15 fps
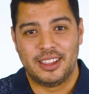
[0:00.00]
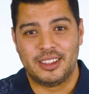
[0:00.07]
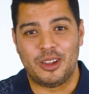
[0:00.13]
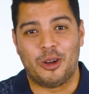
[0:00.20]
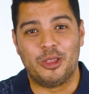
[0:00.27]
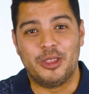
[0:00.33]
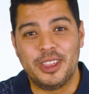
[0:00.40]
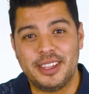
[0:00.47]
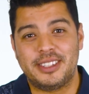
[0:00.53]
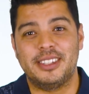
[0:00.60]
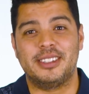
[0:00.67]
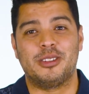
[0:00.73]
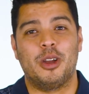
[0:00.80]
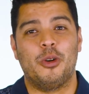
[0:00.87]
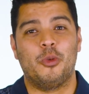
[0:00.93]
Y'all, this
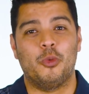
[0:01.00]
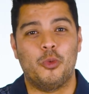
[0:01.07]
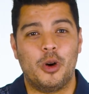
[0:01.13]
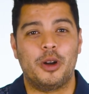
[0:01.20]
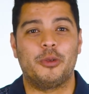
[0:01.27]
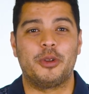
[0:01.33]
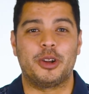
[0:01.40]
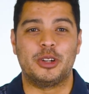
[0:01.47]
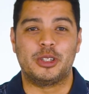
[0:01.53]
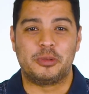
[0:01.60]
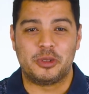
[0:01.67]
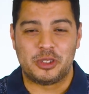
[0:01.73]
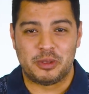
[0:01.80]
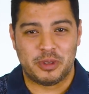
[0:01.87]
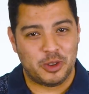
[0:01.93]
is what we are
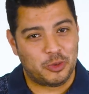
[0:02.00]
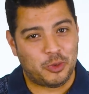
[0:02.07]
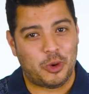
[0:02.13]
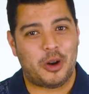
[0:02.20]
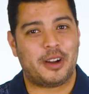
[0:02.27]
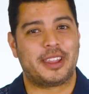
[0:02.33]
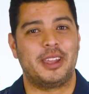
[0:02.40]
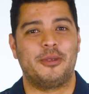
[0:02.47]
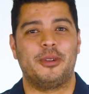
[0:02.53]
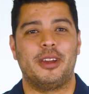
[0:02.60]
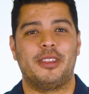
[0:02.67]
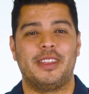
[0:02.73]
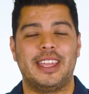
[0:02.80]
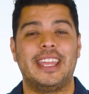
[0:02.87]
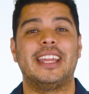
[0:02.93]
supposed to be walking
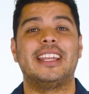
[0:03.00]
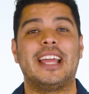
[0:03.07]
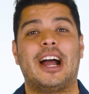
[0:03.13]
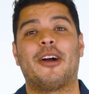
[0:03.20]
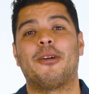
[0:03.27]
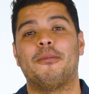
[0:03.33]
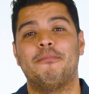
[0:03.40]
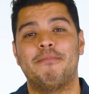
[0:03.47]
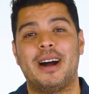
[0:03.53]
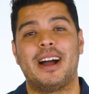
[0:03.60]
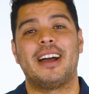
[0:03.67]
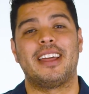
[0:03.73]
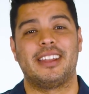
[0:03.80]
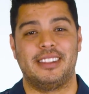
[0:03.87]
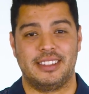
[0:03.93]
with in our
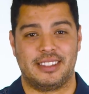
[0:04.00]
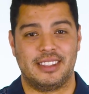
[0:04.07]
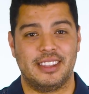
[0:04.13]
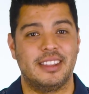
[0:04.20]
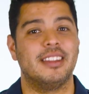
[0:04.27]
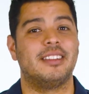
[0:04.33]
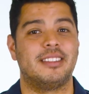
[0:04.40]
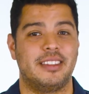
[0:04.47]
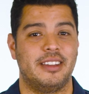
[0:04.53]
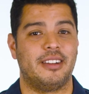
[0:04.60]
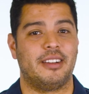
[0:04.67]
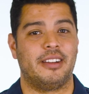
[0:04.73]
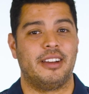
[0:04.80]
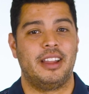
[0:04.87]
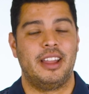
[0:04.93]
minds this
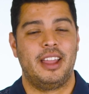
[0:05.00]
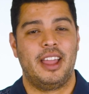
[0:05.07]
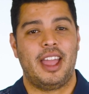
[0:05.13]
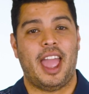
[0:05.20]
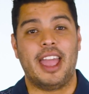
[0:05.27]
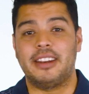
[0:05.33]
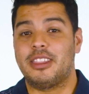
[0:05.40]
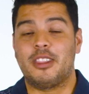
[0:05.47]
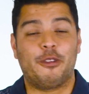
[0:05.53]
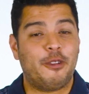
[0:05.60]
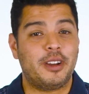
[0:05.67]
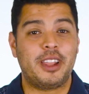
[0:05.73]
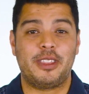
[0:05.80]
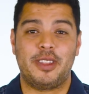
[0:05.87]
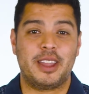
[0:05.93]
year. And the
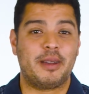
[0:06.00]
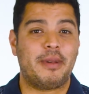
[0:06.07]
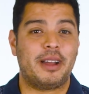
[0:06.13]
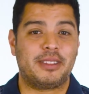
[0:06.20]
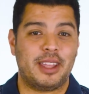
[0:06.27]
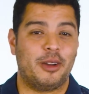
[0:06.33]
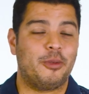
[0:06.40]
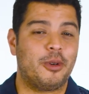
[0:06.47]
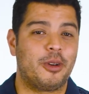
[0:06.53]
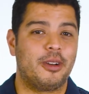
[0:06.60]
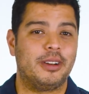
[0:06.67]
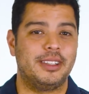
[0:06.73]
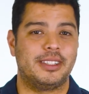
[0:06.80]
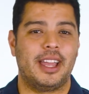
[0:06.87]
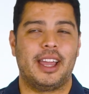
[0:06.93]
funny thing about that
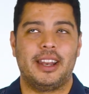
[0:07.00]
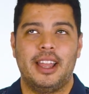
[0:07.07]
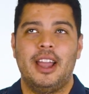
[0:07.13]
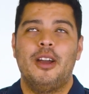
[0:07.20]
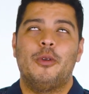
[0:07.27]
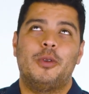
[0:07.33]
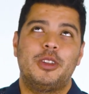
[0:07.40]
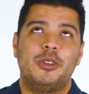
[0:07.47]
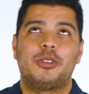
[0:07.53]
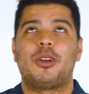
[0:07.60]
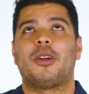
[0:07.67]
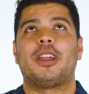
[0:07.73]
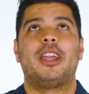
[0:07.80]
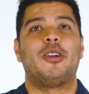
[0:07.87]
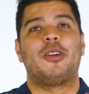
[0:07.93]
word is that when you
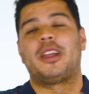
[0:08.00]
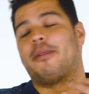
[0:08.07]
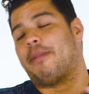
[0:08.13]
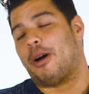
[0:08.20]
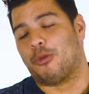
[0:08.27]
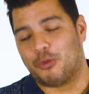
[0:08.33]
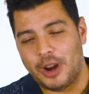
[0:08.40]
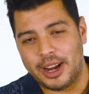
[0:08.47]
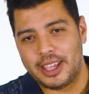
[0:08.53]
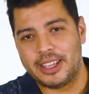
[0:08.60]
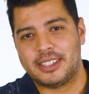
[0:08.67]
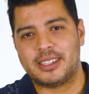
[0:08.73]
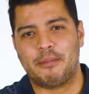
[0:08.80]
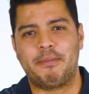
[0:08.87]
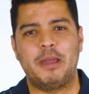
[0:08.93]
start hearing about ready,
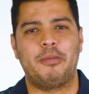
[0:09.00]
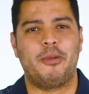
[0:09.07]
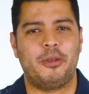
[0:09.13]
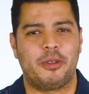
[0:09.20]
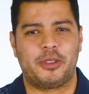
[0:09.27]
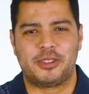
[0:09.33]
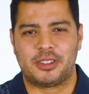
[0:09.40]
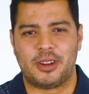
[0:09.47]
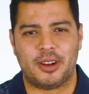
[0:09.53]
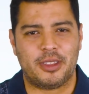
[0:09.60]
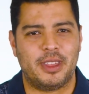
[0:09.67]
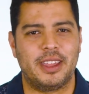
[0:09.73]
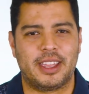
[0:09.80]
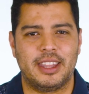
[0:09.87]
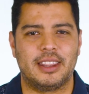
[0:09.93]
some people will
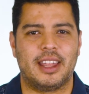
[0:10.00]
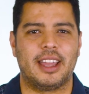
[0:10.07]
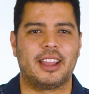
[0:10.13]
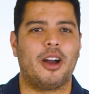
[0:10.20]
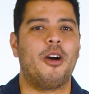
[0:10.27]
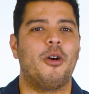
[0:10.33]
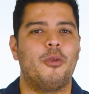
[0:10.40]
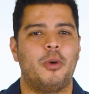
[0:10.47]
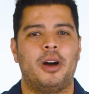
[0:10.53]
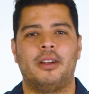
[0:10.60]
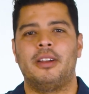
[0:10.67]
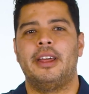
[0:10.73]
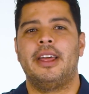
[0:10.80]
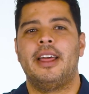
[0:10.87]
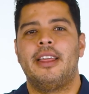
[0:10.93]
start thinking like, oh,
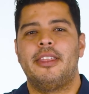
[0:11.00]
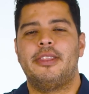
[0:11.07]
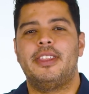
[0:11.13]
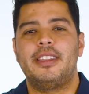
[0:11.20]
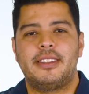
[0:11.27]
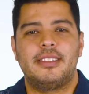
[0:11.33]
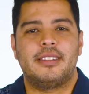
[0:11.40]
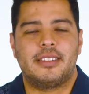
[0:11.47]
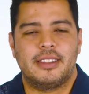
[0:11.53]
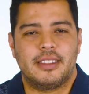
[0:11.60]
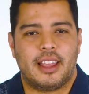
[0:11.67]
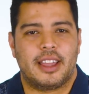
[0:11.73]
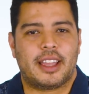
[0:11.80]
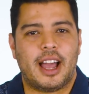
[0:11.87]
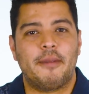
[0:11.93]
well, this
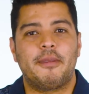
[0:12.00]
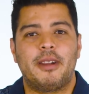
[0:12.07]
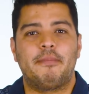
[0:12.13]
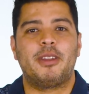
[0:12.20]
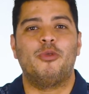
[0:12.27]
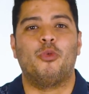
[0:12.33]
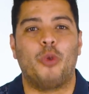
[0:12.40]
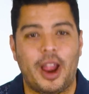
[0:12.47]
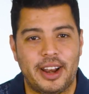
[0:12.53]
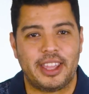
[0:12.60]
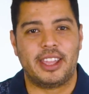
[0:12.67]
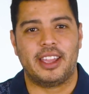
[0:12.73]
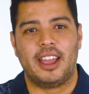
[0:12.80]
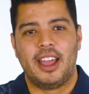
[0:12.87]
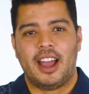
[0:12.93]
is like, I'm going to be
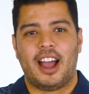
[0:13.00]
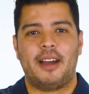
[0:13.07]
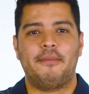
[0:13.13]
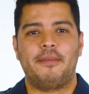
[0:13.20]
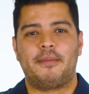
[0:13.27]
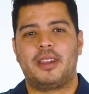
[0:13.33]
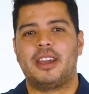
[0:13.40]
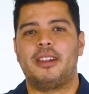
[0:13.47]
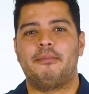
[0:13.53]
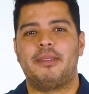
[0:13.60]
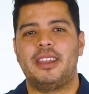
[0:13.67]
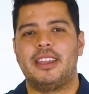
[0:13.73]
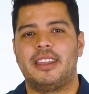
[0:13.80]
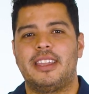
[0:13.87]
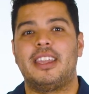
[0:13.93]
ready. I'm going to
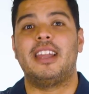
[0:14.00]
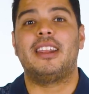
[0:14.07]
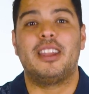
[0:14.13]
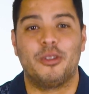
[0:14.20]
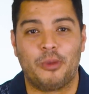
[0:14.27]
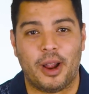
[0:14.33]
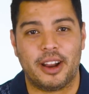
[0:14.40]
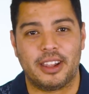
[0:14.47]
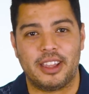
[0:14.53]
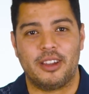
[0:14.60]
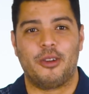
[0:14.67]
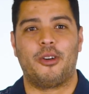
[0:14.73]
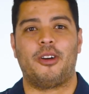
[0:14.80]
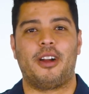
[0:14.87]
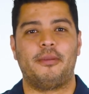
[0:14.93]
be getting ready.
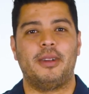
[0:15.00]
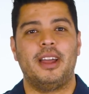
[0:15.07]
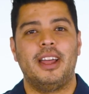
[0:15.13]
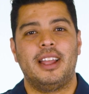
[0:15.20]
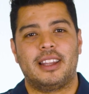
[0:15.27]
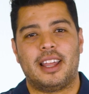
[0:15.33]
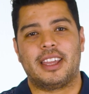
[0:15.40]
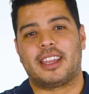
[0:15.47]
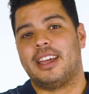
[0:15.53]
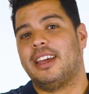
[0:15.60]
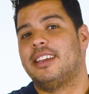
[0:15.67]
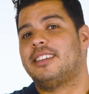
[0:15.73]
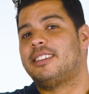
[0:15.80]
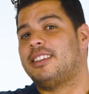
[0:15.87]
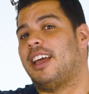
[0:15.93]
Or I'm like
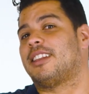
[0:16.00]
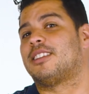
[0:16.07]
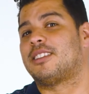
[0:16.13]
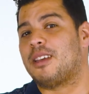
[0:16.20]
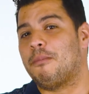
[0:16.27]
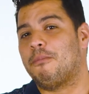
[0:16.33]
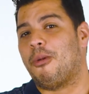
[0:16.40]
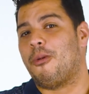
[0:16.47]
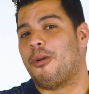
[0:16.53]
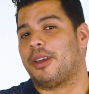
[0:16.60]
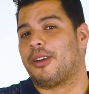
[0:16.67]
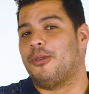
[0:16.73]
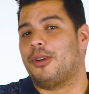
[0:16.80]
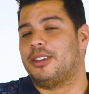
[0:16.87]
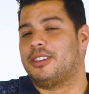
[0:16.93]
at some
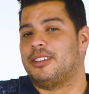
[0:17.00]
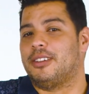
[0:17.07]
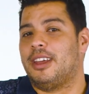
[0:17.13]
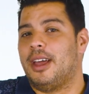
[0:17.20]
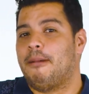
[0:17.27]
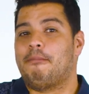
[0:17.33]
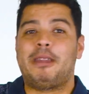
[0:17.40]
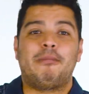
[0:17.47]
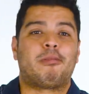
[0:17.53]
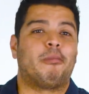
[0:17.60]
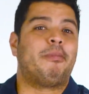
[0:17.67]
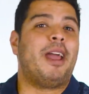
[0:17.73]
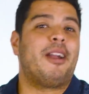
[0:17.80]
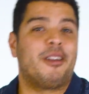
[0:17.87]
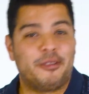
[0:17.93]
point going to be
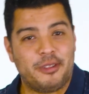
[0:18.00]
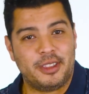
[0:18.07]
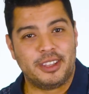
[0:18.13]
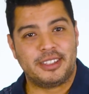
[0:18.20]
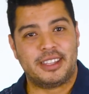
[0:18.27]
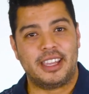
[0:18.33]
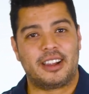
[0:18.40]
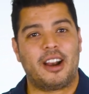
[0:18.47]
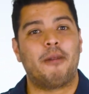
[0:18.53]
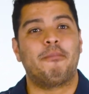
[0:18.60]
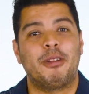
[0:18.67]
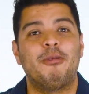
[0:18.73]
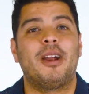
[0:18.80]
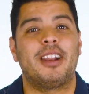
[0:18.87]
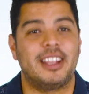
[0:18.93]
prepared for this thing and I'll
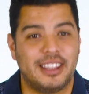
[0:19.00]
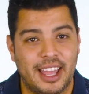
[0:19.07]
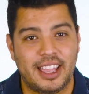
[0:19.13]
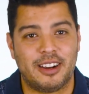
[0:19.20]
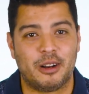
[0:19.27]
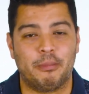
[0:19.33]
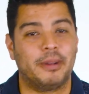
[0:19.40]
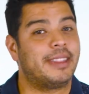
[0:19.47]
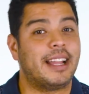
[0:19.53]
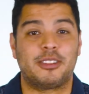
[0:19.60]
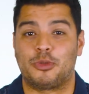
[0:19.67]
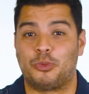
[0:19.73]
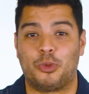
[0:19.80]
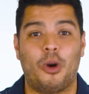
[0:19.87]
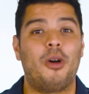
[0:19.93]
be ready later. But
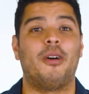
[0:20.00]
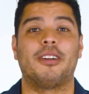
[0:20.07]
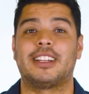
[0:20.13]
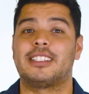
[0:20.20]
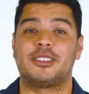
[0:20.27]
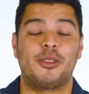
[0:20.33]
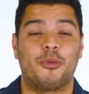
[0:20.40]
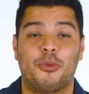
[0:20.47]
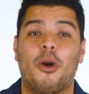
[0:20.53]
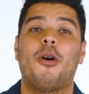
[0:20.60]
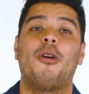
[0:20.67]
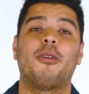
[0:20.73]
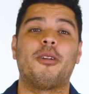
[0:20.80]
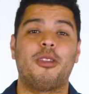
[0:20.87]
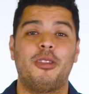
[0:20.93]
that's wrong. That's the
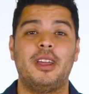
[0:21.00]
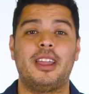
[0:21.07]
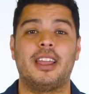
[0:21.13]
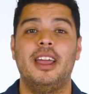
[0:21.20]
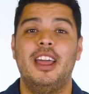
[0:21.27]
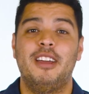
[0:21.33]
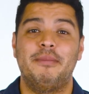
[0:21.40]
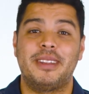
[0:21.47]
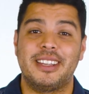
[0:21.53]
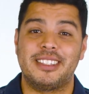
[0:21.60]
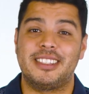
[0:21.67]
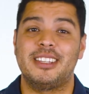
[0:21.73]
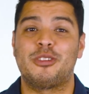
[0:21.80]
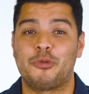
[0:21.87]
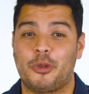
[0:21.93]
wrong thing,
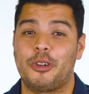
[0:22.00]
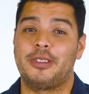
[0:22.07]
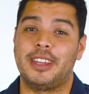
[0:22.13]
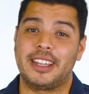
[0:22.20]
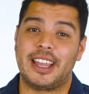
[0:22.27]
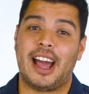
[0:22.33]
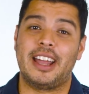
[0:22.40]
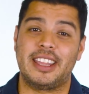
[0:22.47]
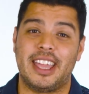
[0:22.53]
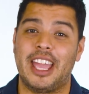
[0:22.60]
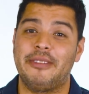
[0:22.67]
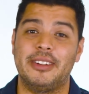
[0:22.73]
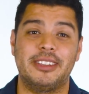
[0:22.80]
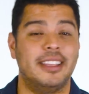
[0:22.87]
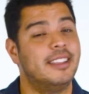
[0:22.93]
because this word that God
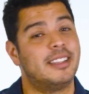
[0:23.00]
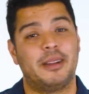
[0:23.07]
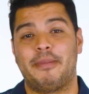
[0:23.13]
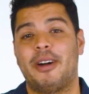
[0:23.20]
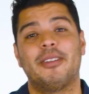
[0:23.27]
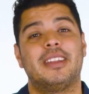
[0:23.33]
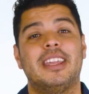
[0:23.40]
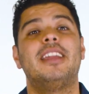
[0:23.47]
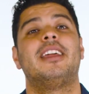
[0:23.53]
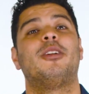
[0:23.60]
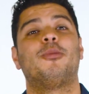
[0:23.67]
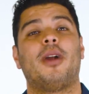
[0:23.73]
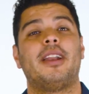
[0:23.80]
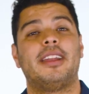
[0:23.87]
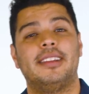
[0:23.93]
gave us isn't about
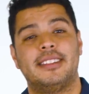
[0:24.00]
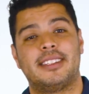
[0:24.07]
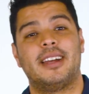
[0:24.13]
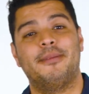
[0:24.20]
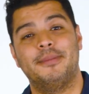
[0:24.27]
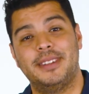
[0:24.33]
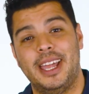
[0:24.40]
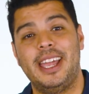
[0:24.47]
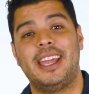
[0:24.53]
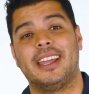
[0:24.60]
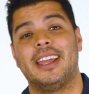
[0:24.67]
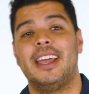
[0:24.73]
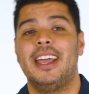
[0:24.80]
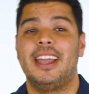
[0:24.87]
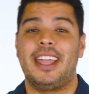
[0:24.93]
getting ready
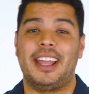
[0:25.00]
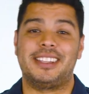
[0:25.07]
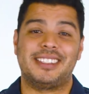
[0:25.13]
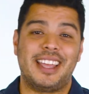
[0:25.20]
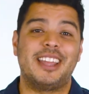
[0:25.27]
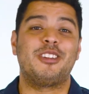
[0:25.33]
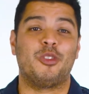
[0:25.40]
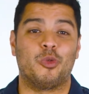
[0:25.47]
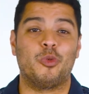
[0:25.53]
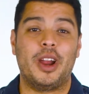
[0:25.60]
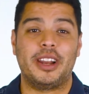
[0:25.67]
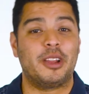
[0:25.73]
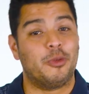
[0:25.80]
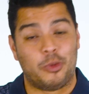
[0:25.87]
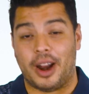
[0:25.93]
someday. It's that you're
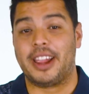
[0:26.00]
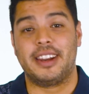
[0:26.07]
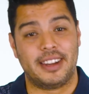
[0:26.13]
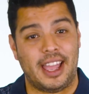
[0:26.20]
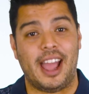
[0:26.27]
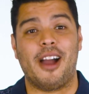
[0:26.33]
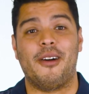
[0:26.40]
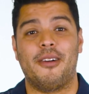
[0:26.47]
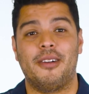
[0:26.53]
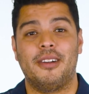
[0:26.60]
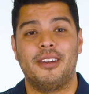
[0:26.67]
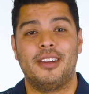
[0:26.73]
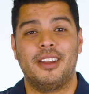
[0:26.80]
ready right now.